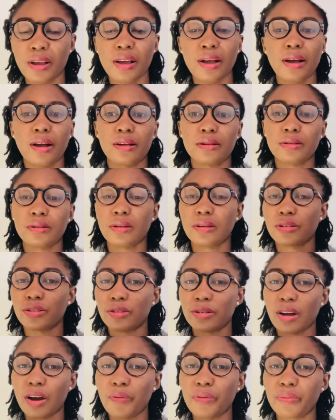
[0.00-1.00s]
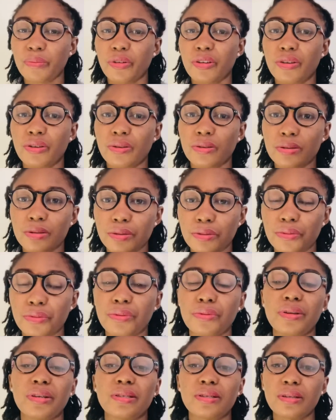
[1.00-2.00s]
As soon as you're done with medical school,
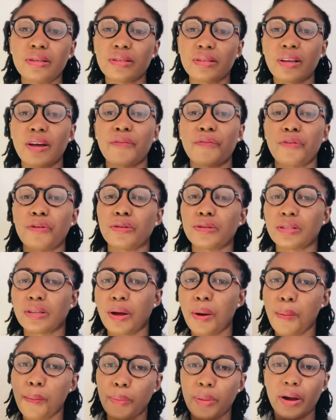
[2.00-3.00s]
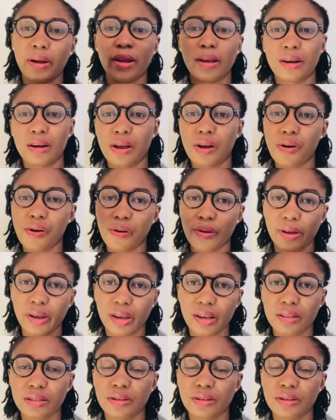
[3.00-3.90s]
it's easier for you to come back and inculcate